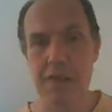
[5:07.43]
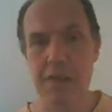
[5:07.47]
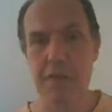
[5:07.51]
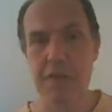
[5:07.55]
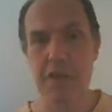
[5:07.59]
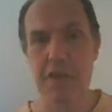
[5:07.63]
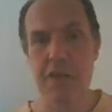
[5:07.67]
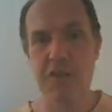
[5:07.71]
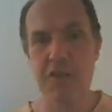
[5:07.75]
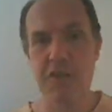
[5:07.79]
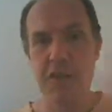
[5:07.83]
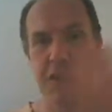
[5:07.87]

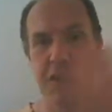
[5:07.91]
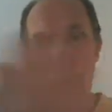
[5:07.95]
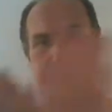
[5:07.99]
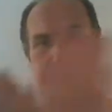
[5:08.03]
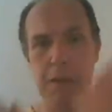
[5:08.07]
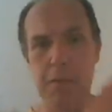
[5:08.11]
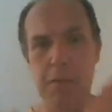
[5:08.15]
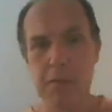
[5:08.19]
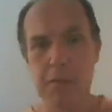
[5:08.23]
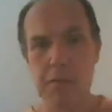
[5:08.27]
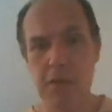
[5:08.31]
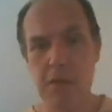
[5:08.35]
cross your
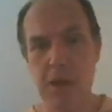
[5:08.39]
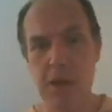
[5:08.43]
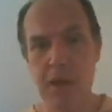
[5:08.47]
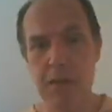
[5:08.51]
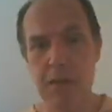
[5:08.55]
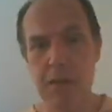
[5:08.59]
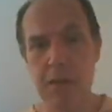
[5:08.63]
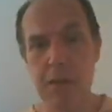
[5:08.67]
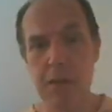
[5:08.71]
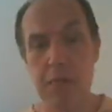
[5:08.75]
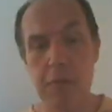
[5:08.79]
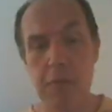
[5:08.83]
arms
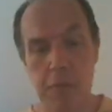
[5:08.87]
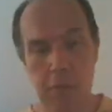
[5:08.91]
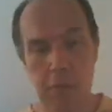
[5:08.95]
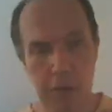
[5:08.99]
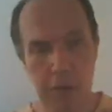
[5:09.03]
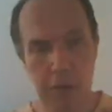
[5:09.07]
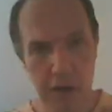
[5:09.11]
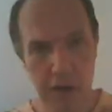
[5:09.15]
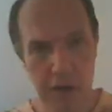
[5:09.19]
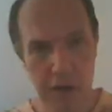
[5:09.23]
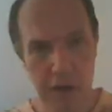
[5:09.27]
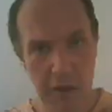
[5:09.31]
over,
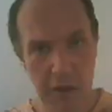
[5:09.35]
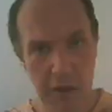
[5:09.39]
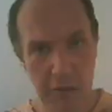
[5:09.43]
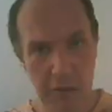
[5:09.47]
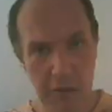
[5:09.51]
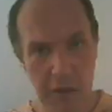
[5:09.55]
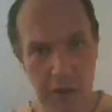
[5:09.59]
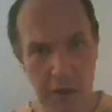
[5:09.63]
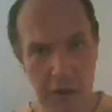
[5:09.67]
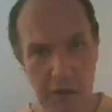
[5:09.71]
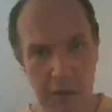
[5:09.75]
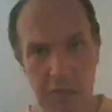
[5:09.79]
right
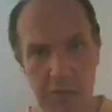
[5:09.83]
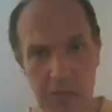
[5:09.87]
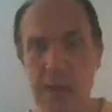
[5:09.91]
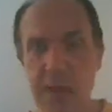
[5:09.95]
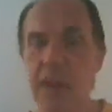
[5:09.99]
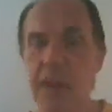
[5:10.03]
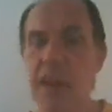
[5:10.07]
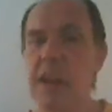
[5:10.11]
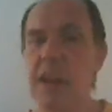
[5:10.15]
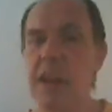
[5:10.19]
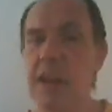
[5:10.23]
over left,